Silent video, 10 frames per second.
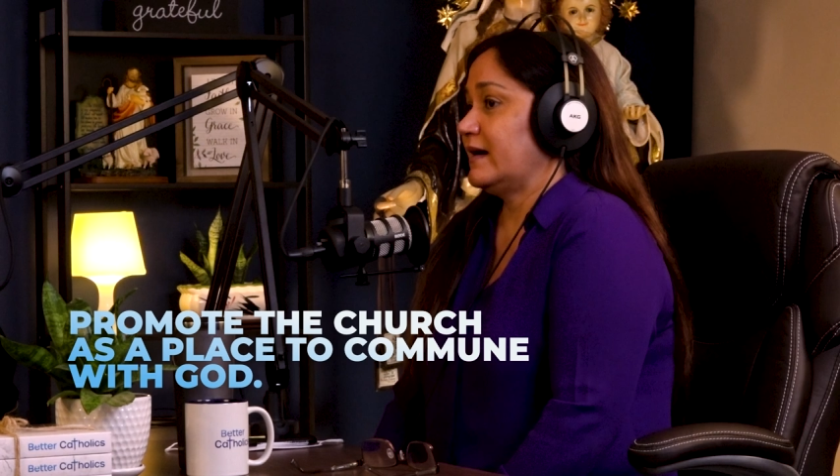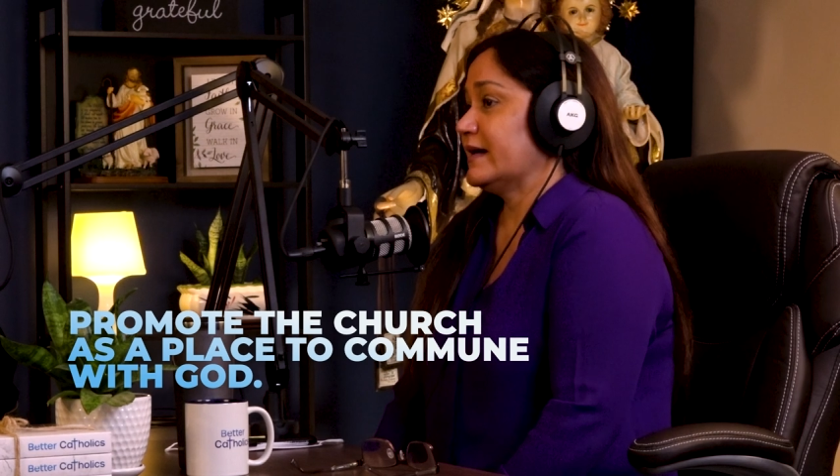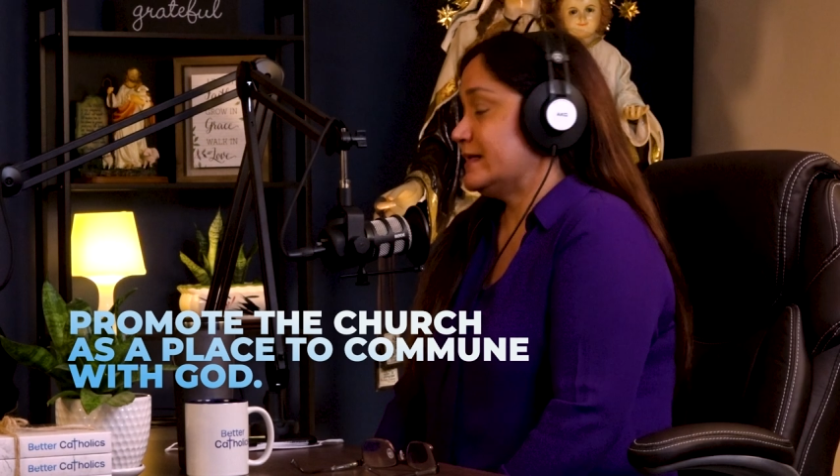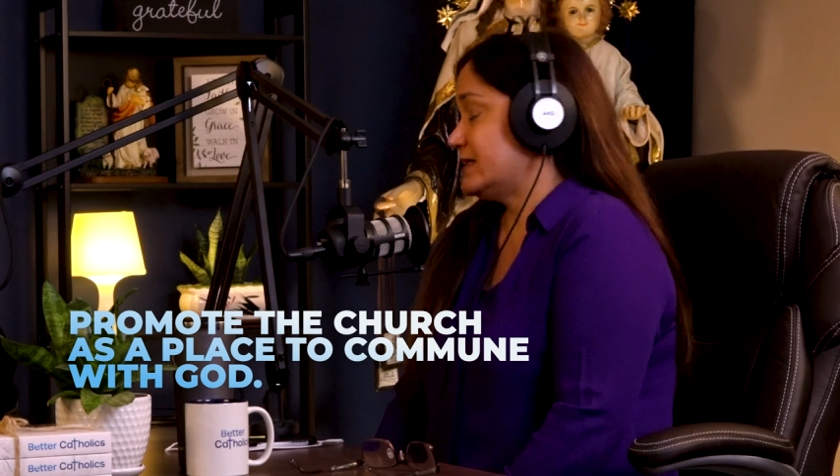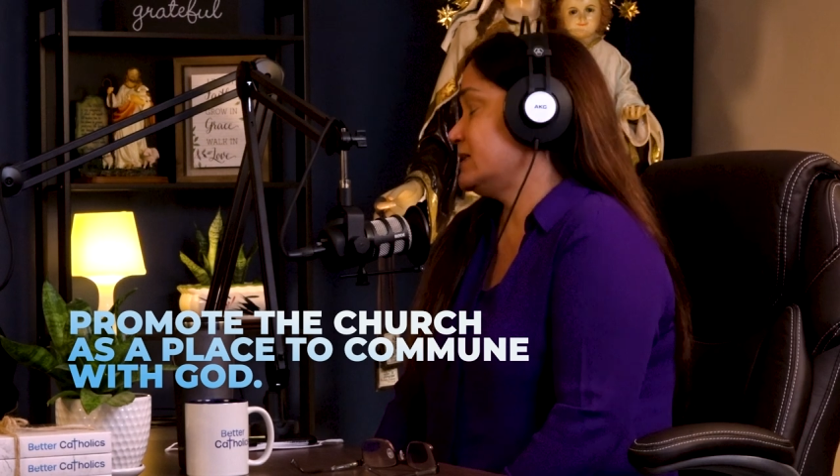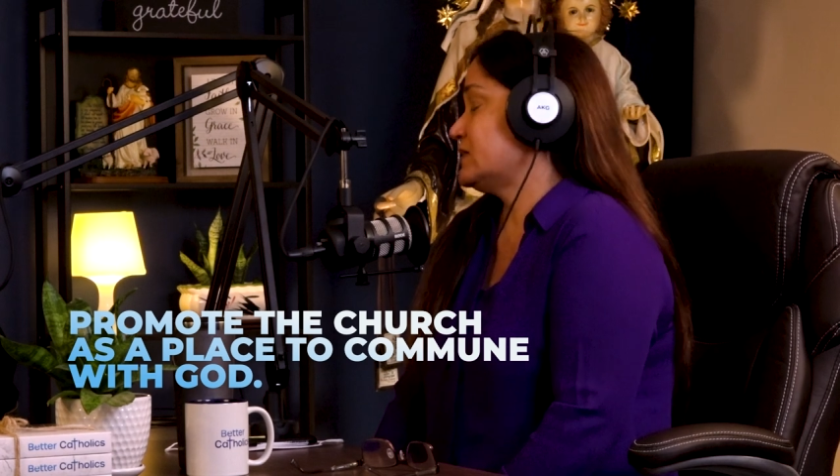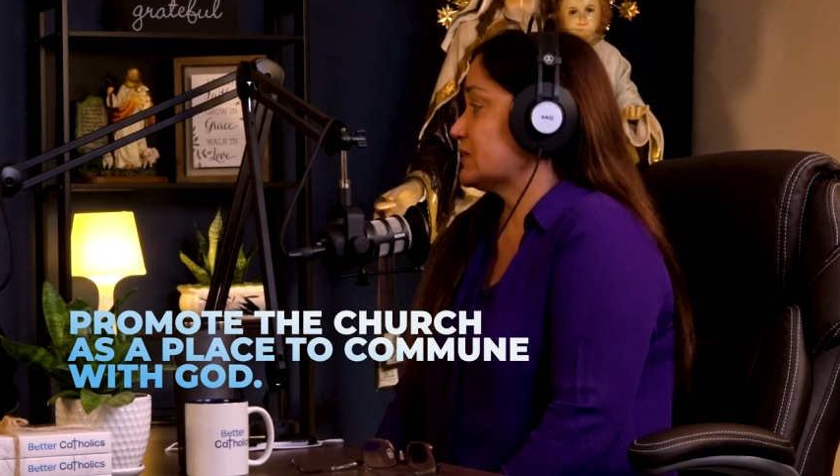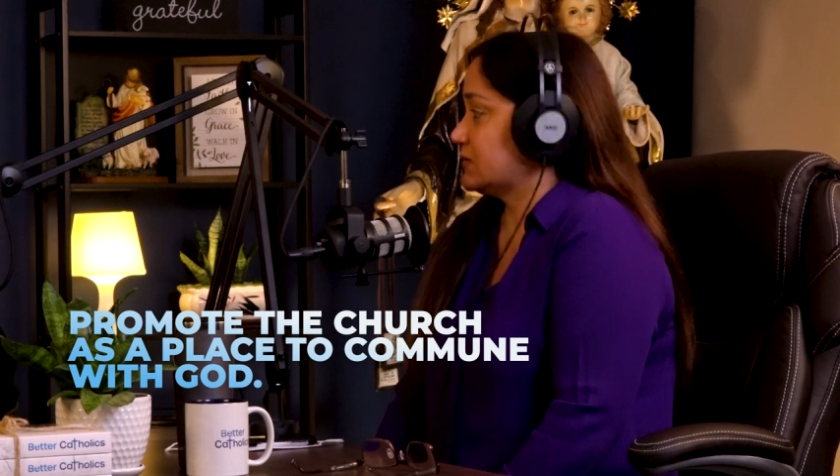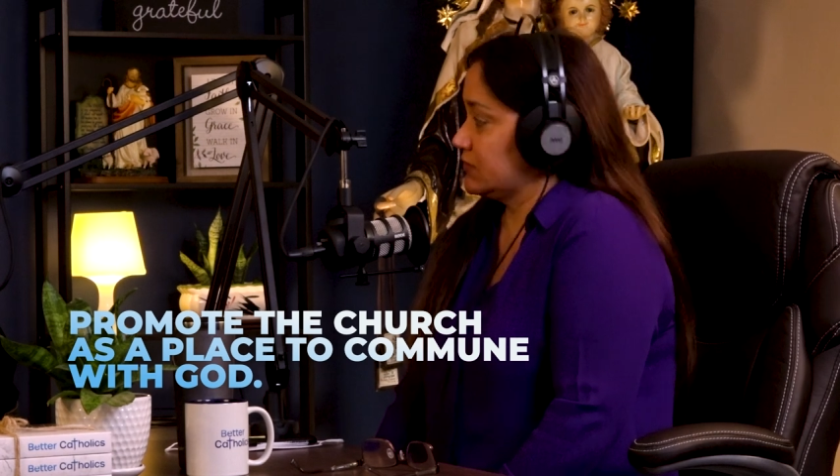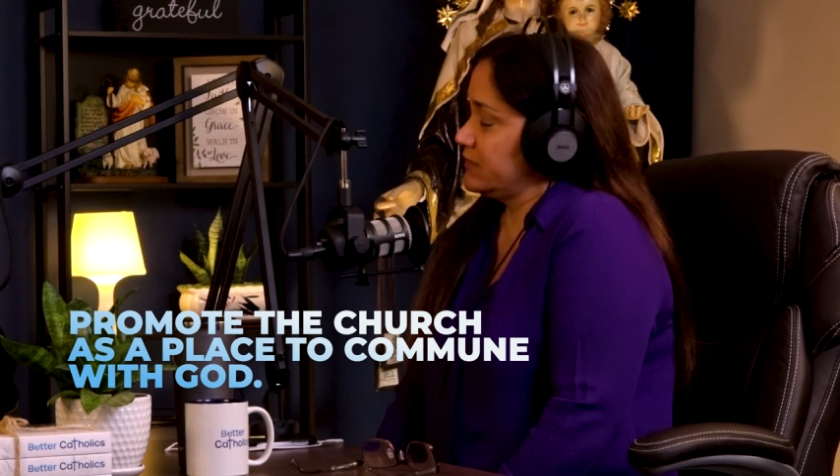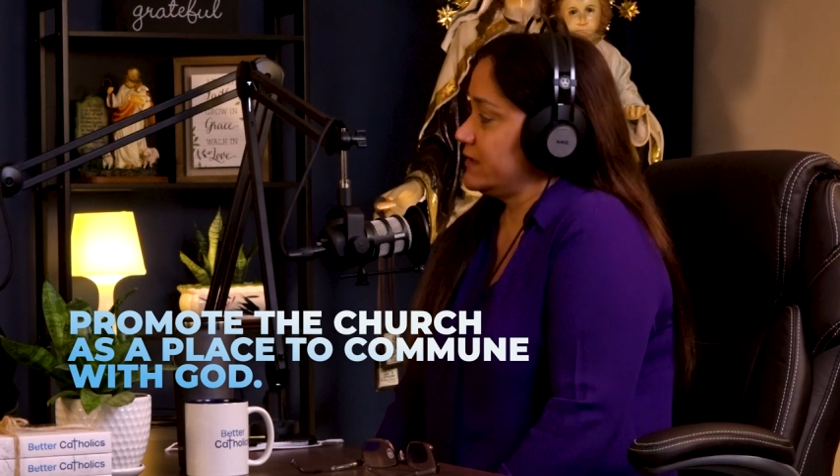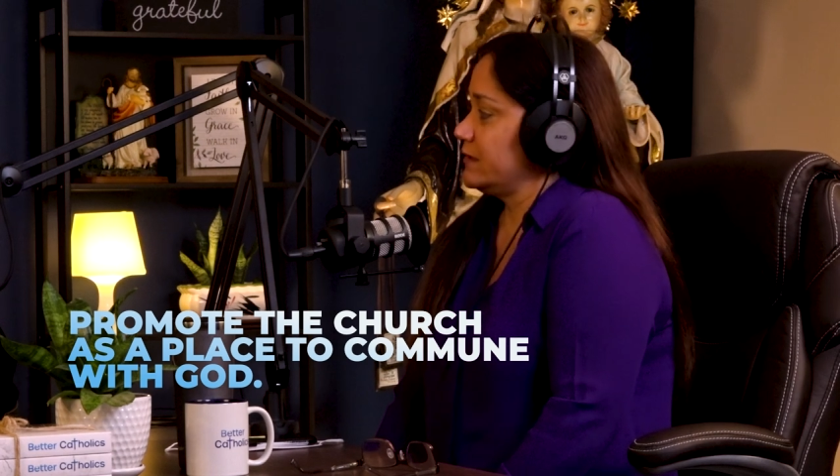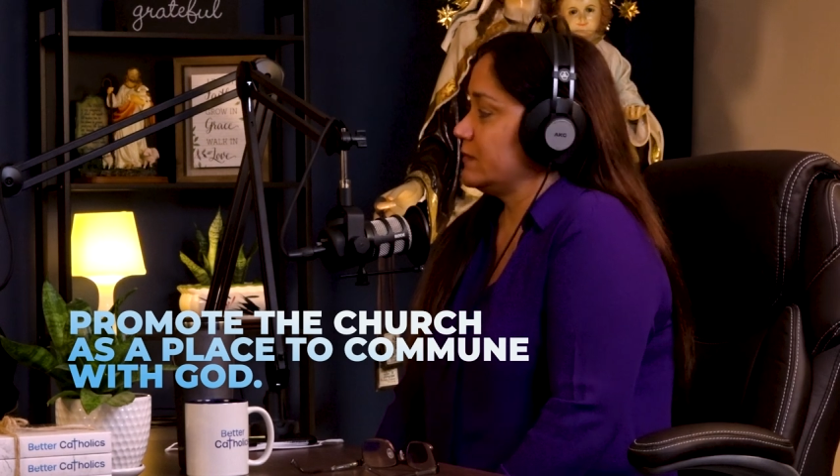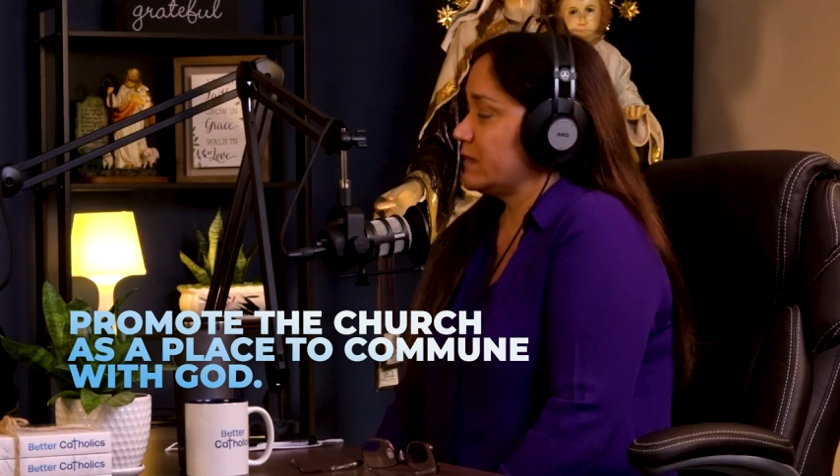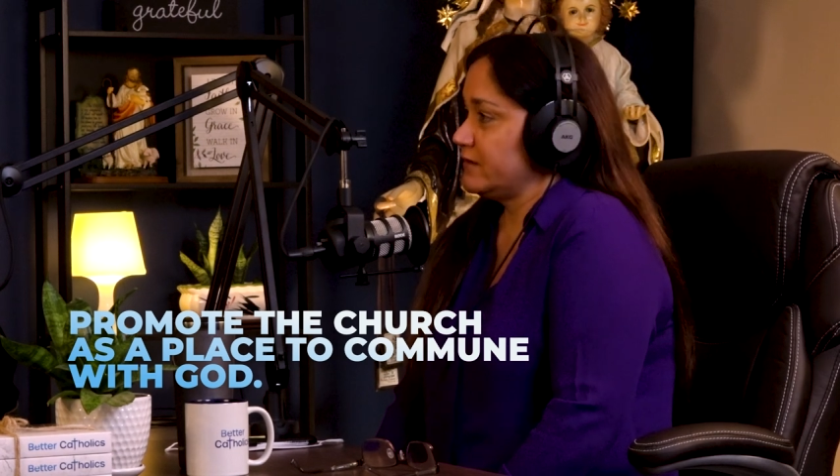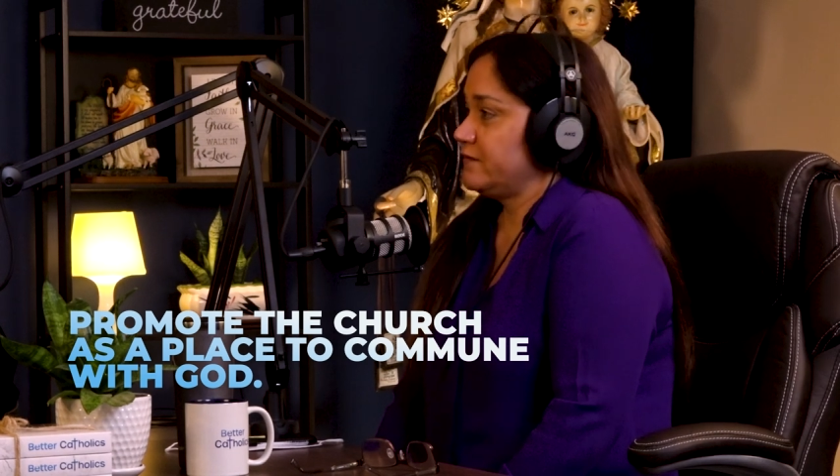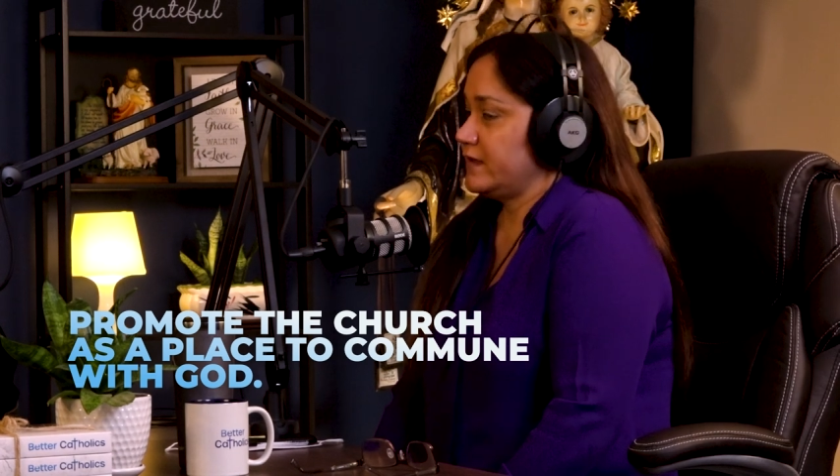I need to go there and my